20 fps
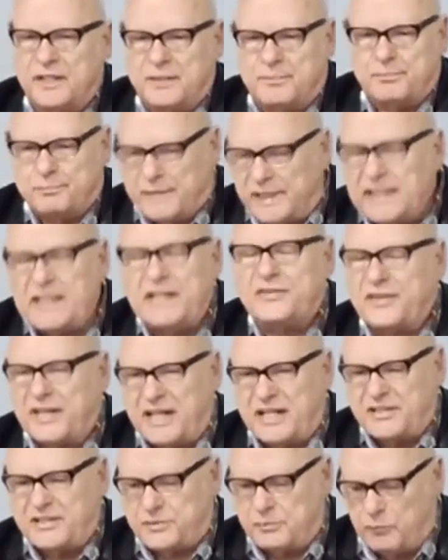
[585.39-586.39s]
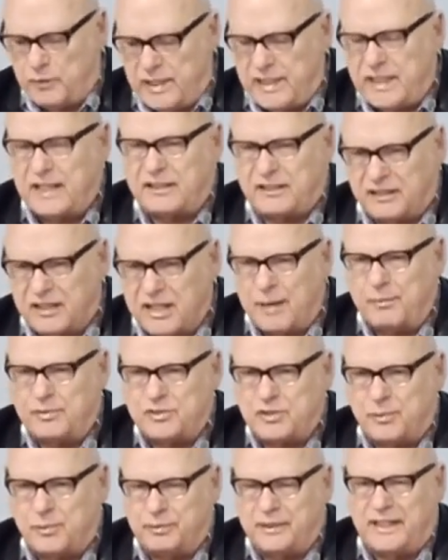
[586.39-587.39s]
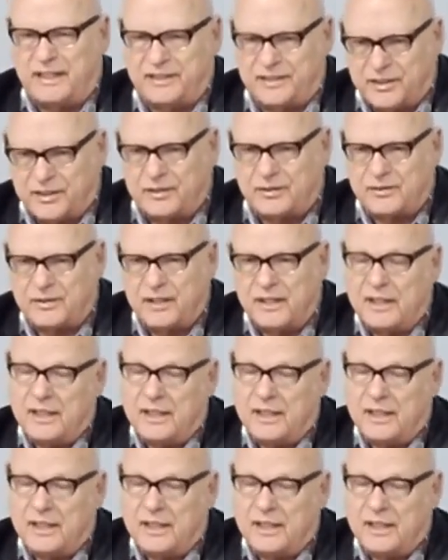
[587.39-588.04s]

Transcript: Many things we got to accomplish on planet Earth.